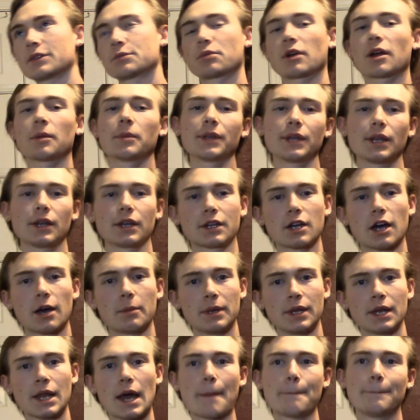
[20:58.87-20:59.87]
probably going to come
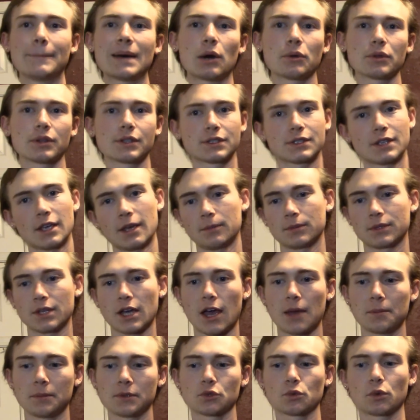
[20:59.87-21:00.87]
in about the same
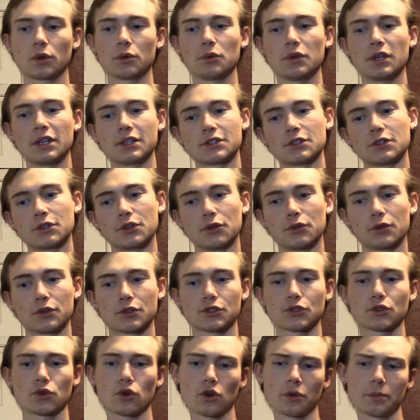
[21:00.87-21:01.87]
time as when we institute the
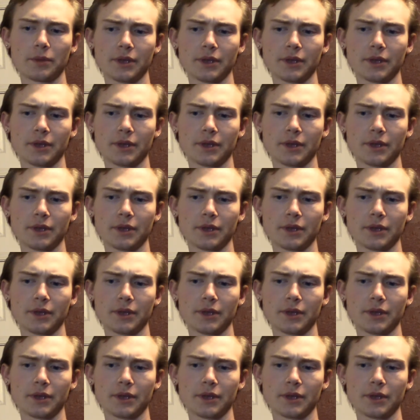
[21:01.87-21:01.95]
store,